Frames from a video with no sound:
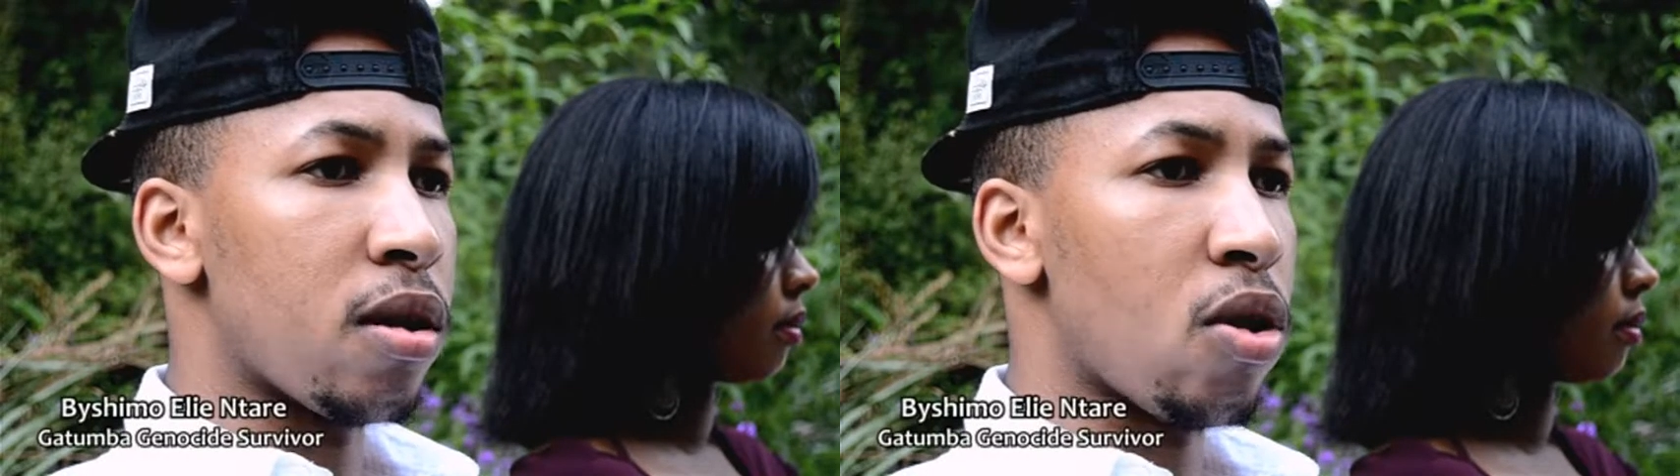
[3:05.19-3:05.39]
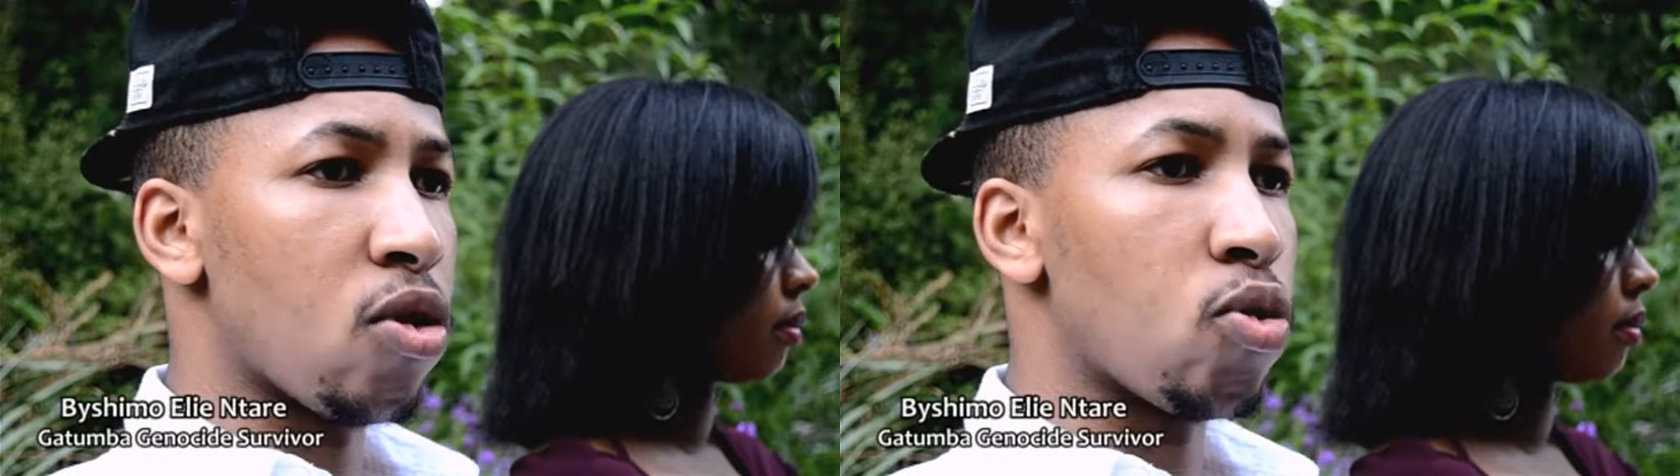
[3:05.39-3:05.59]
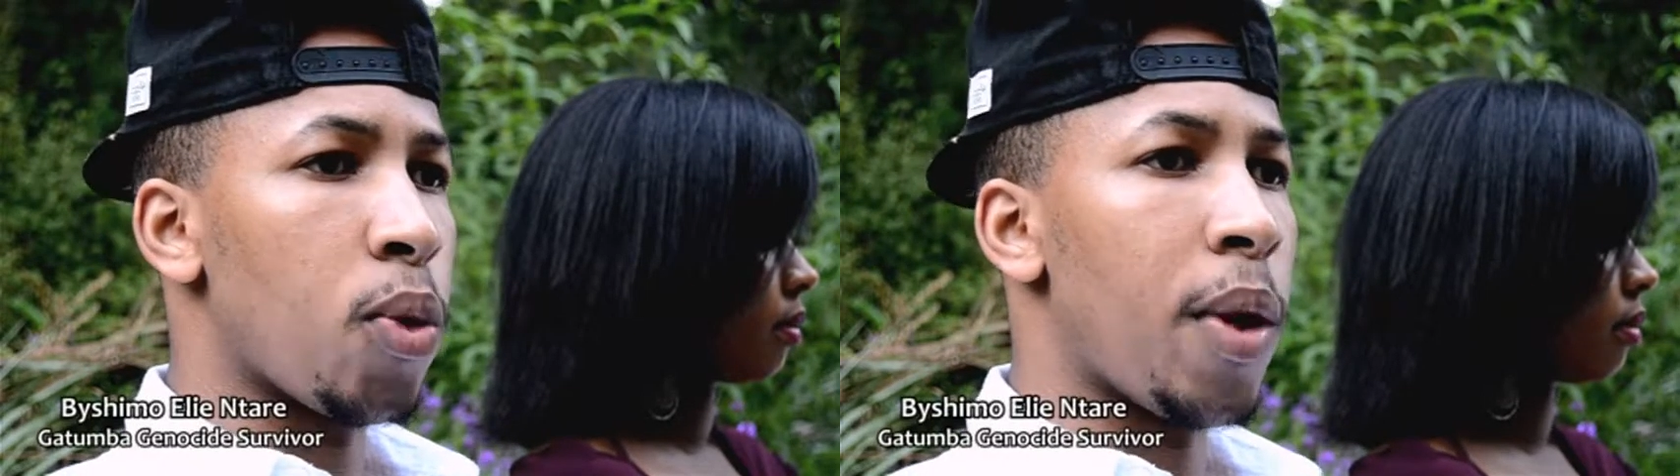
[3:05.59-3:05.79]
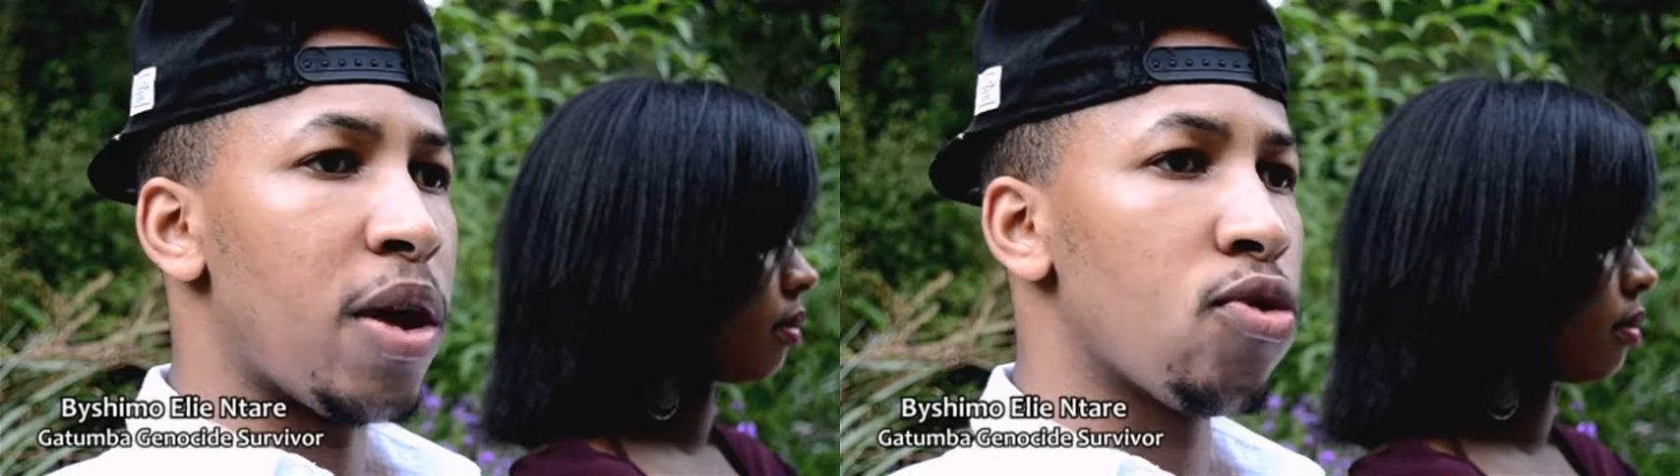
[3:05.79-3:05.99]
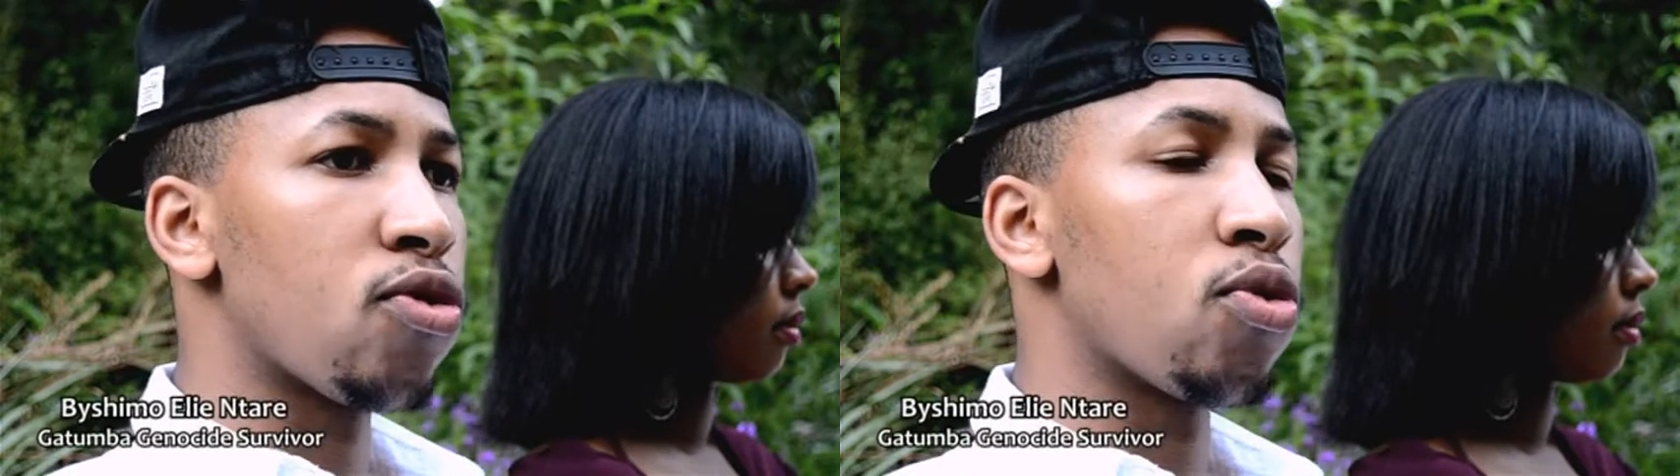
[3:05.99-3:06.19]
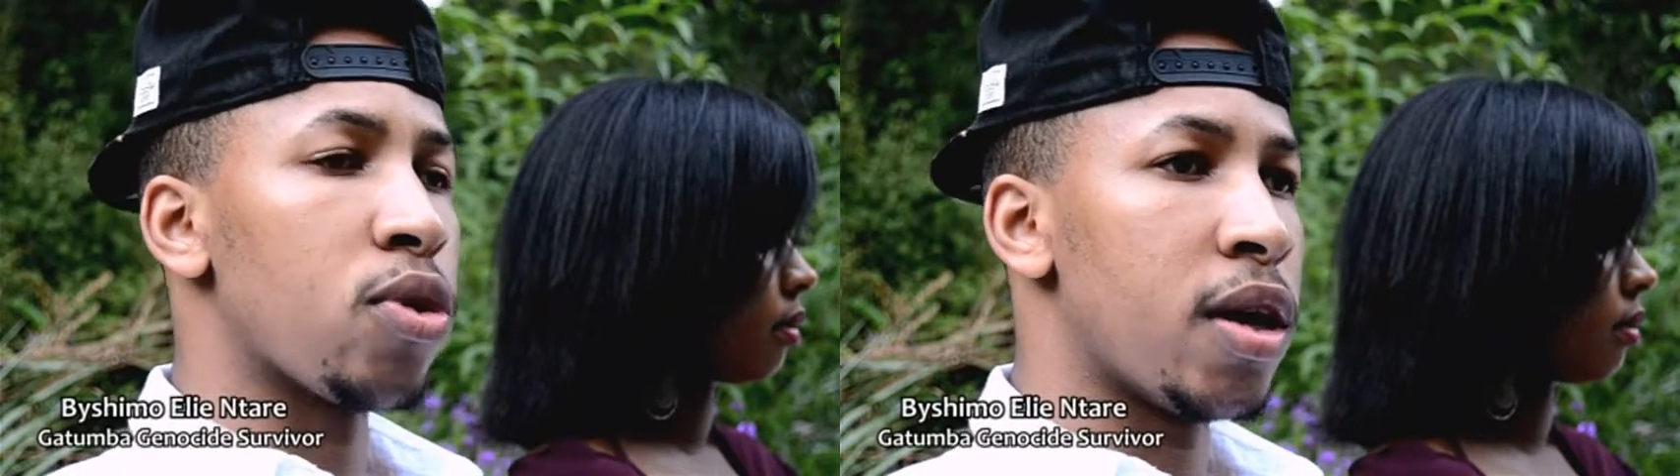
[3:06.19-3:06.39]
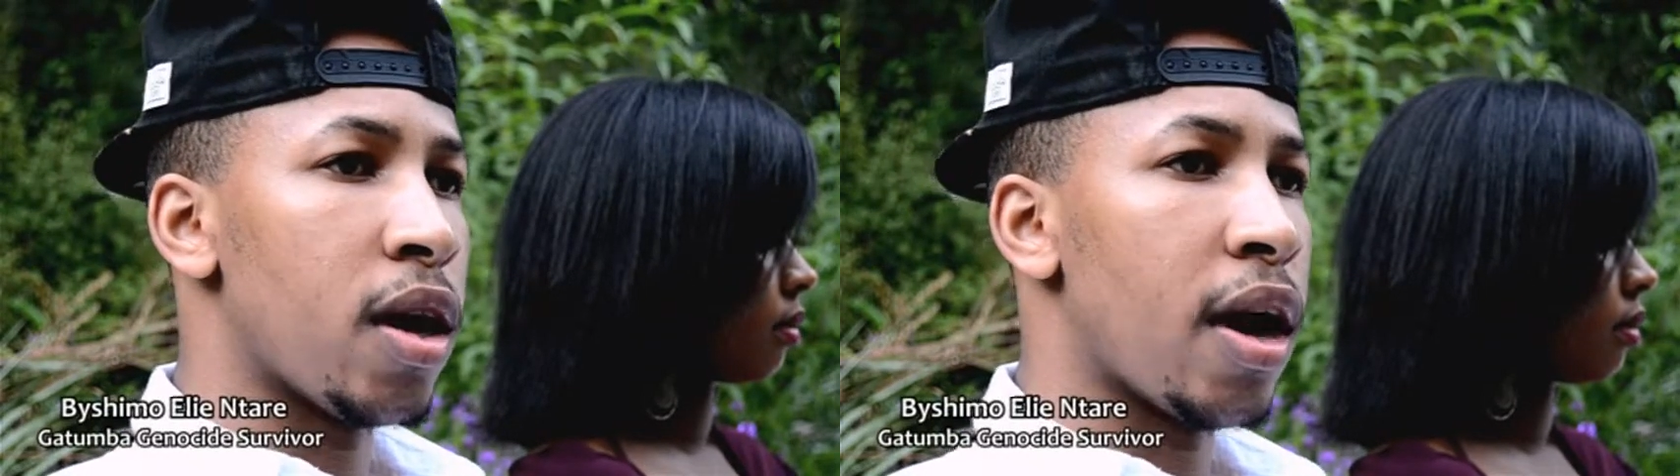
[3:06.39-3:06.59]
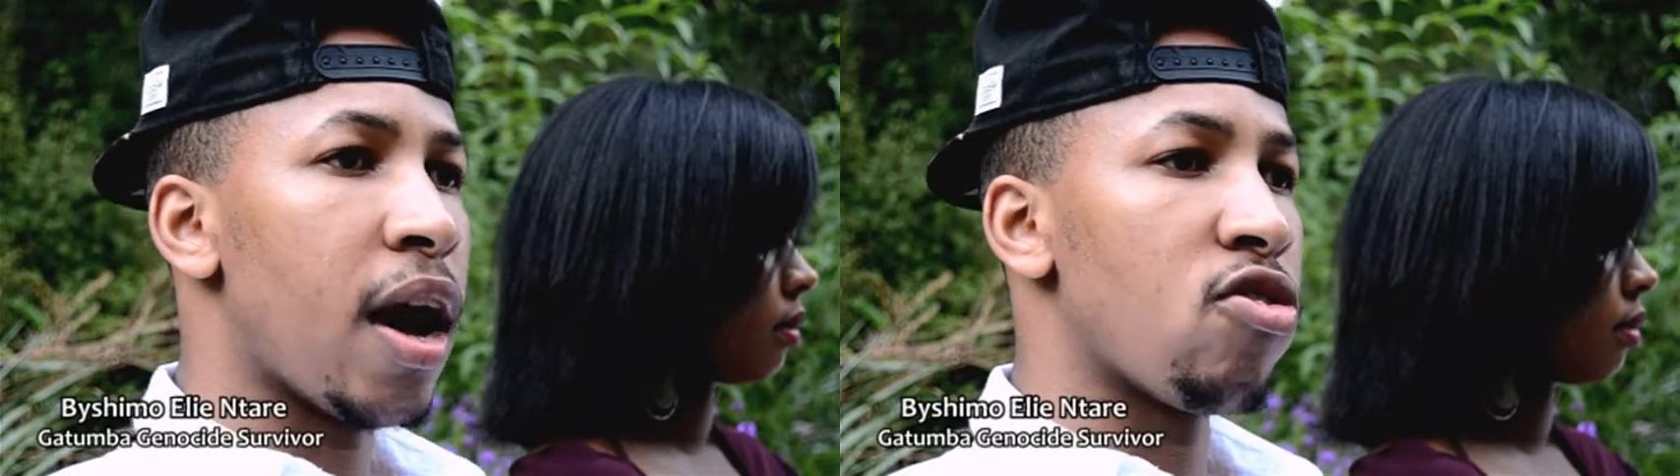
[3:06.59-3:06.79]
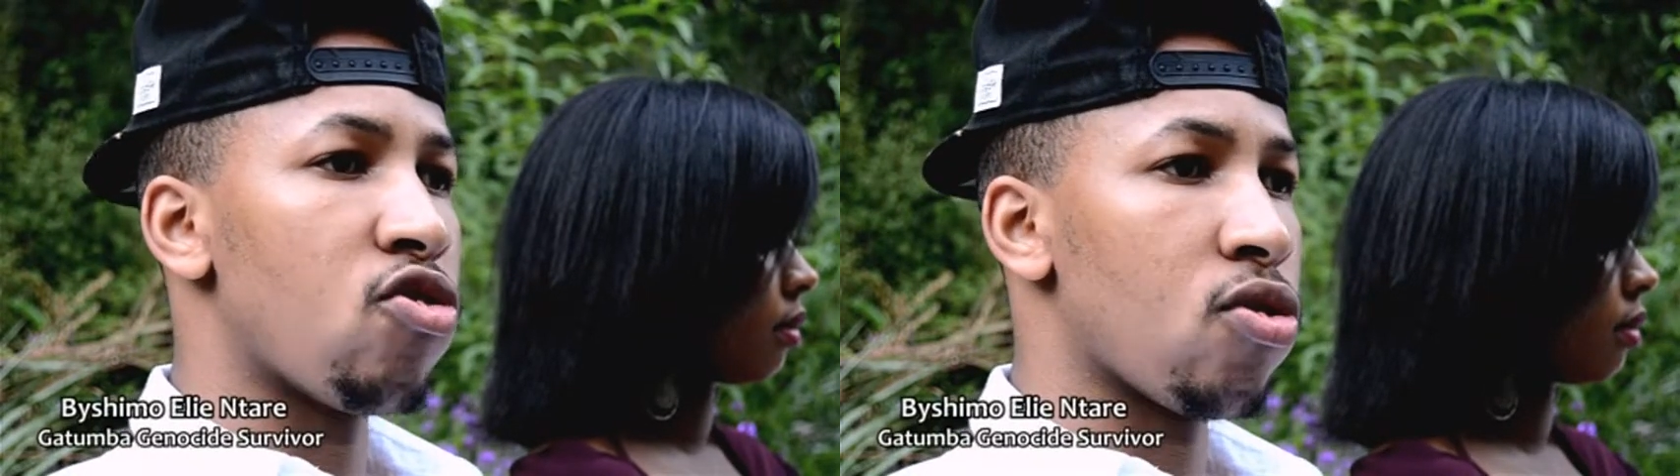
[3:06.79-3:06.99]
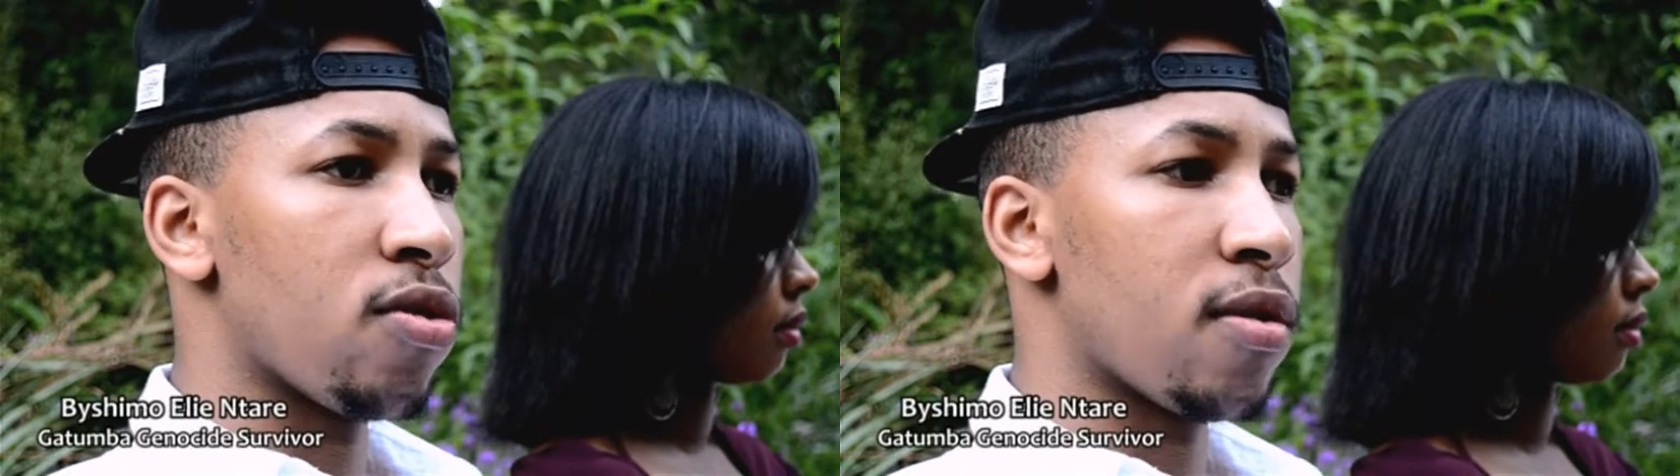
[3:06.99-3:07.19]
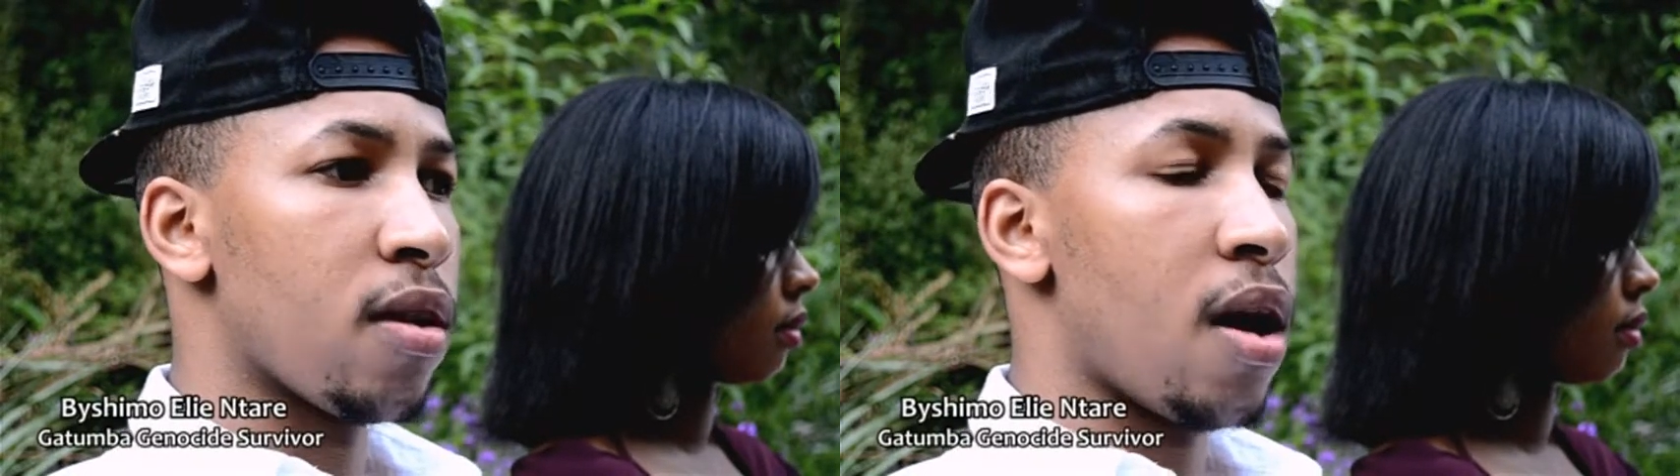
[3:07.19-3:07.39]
because we were used to hear gunshots,